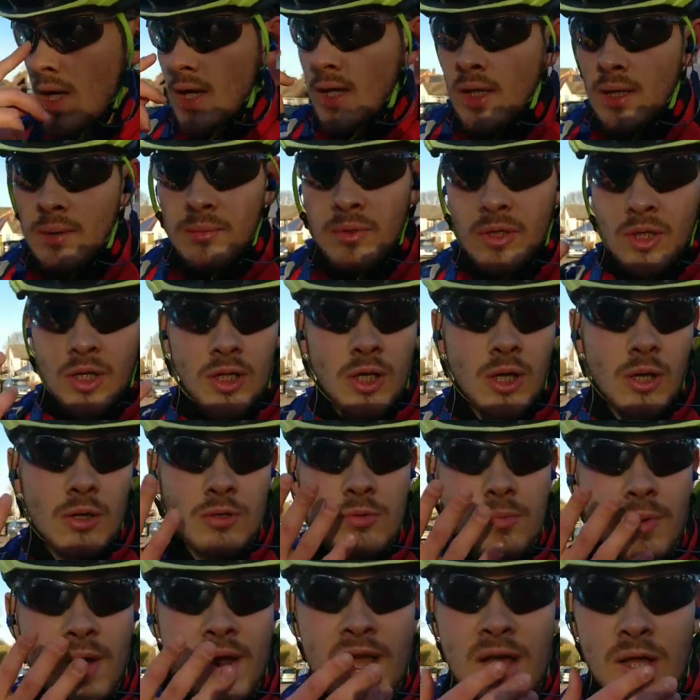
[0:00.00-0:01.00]
And then I'm gonna
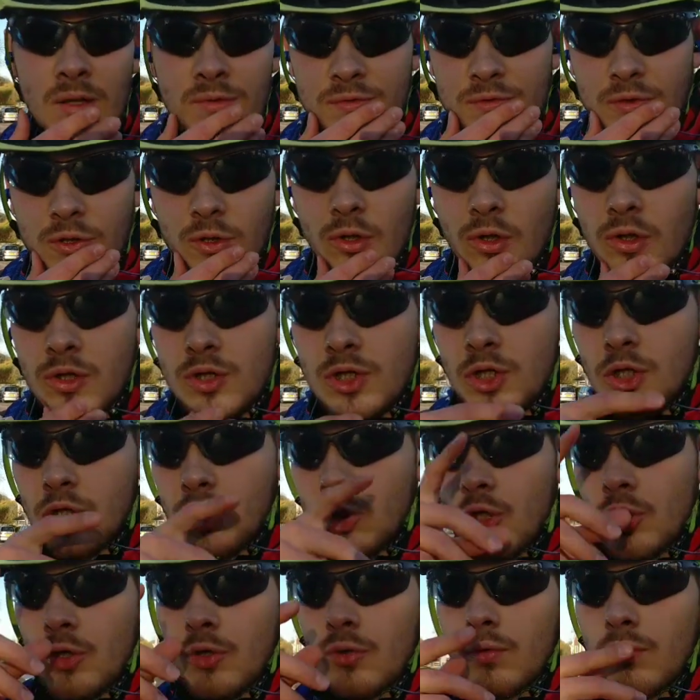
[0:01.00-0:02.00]
go to my health store,
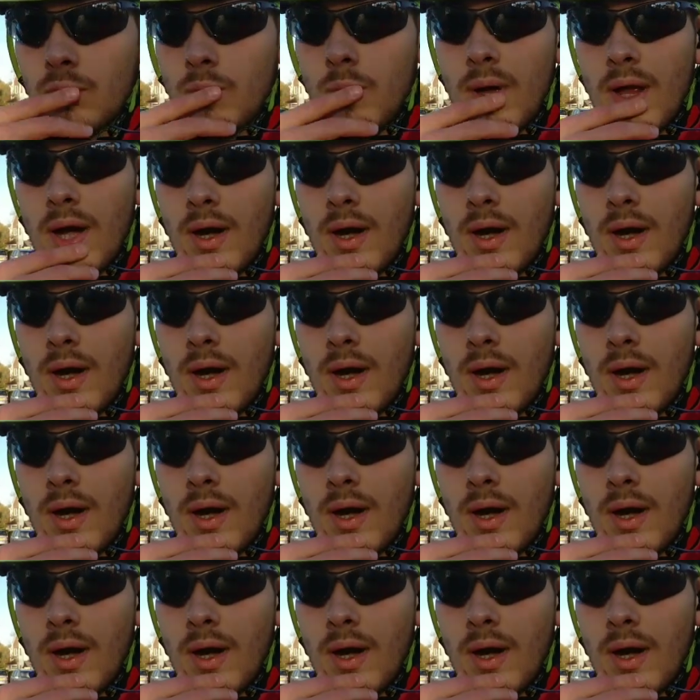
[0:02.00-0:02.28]
just show you